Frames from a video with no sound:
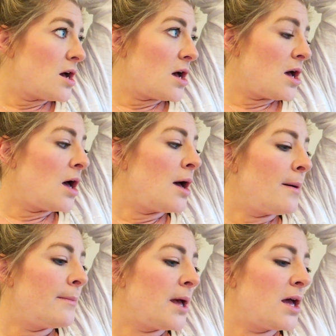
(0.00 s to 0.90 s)

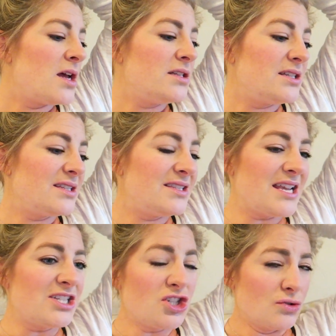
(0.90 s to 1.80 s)
um, does
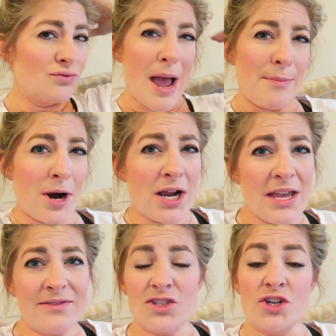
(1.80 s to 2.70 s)
Santa wrap our
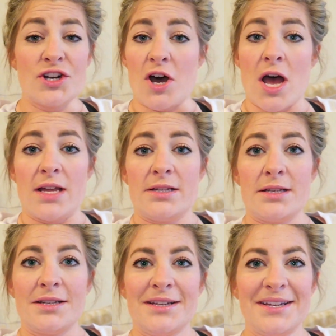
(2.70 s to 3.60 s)
gifts or
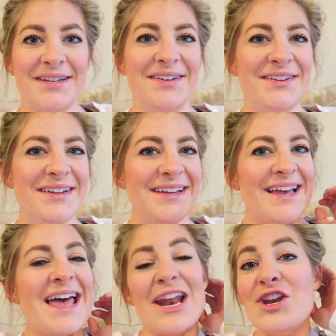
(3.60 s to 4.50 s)
not? and
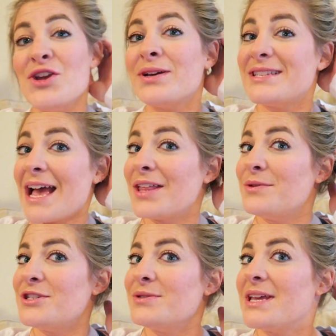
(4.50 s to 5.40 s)
I knew exactly
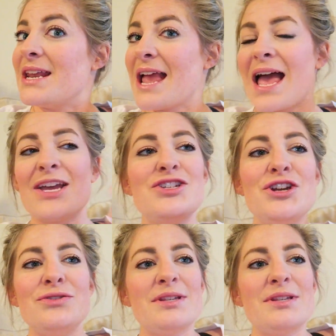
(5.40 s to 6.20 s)
what she was getting at. Cause you know,